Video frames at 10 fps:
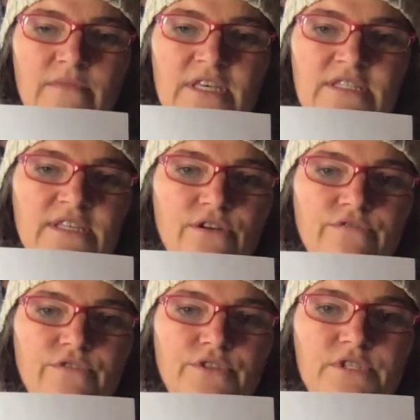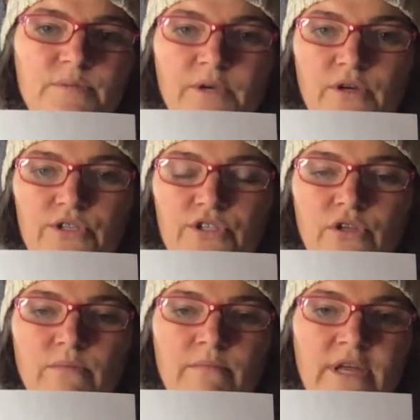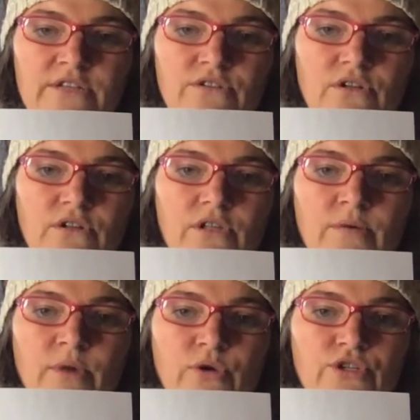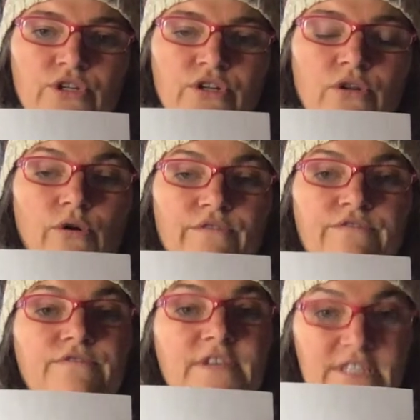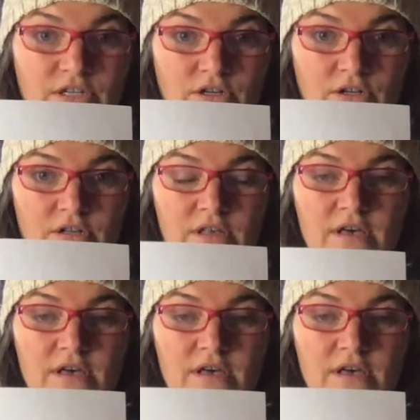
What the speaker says: is either for the spiritual, mental, emotional, or physical